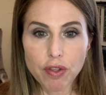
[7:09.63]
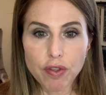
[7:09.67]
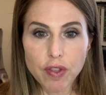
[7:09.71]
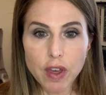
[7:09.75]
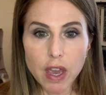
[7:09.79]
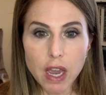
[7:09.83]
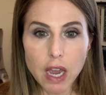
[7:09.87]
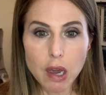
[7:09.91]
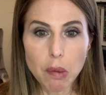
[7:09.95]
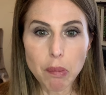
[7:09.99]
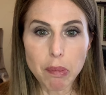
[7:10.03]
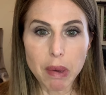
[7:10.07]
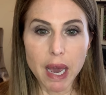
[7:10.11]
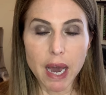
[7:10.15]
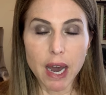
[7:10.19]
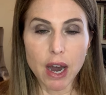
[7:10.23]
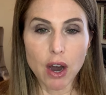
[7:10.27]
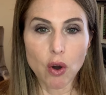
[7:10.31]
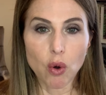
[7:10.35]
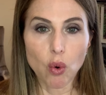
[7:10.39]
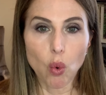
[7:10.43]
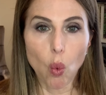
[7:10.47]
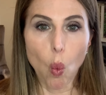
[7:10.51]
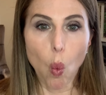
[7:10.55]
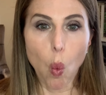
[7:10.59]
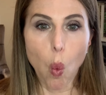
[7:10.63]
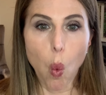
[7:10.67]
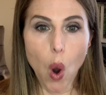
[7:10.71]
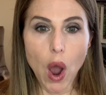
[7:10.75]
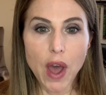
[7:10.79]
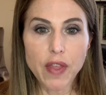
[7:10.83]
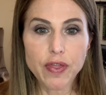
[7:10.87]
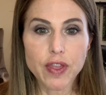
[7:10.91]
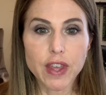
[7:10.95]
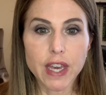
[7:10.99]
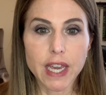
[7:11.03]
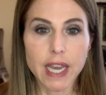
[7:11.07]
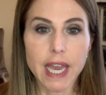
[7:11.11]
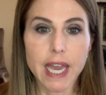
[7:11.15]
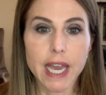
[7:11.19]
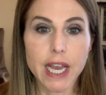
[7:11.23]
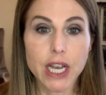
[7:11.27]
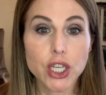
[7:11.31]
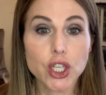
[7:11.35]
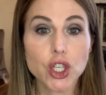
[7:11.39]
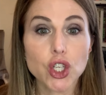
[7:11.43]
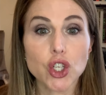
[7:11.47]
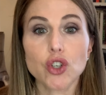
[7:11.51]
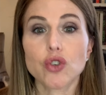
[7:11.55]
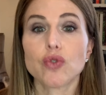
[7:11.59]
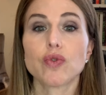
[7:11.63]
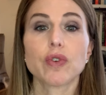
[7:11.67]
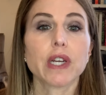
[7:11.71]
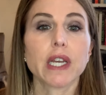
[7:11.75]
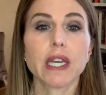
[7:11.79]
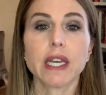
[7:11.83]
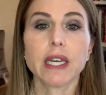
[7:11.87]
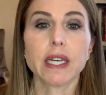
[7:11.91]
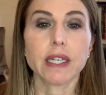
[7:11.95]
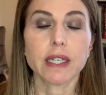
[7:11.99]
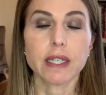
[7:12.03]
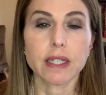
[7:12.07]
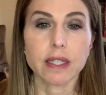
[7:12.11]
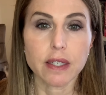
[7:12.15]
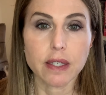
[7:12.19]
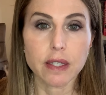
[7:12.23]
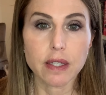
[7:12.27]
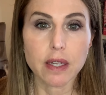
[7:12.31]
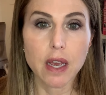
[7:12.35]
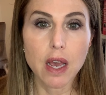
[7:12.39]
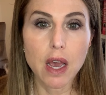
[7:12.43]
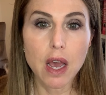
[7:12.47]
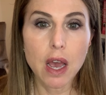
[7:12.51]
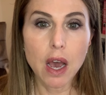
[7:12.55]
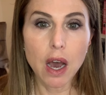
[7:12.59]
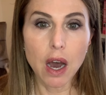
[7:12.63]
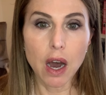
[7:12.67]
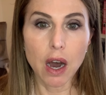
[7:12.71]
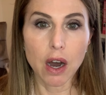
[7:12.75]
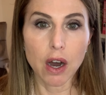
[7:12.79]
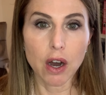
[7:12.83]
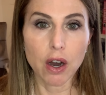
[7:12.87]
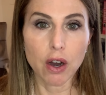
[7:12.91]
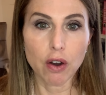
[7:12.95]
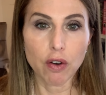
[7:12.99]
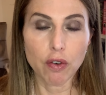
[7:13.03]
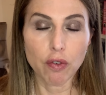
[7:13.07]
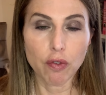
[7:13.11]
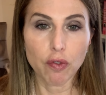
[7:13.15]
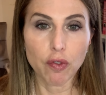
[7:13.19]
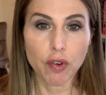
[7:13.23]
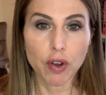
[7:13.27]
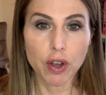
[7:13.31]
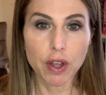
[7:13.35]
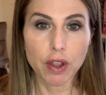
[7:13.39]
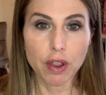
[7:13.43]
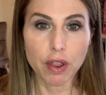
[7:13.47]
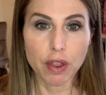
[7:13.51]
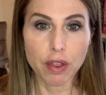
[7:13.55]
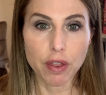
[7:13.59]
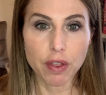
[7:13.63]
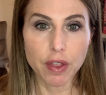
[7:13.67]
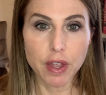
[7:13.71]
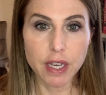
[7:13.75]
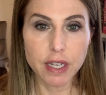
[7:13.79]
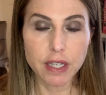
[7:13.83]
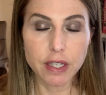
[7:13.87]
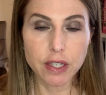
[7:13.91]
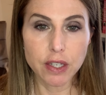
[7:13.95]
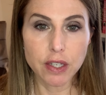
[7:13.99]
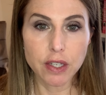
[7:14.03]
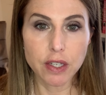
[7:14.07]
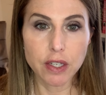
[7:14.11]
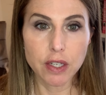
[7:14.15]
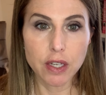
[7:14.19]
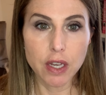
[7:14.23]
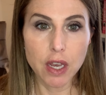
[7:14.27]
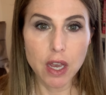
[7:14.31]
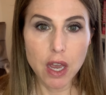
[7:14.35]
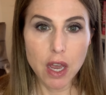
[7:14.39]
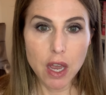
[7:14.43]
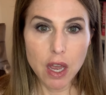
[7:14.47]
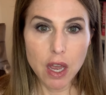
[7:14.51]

think about what the history is of this,